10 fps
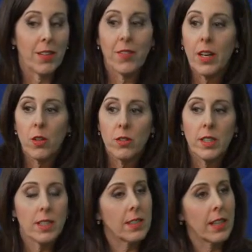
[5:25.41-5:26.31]
if I
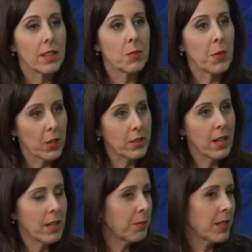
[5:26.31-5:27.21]
only attend
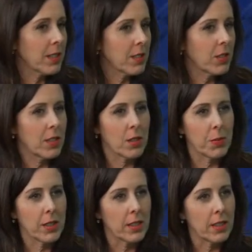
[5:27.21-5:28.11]
part-time because of a
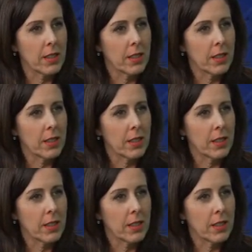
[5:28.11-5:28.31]
disability?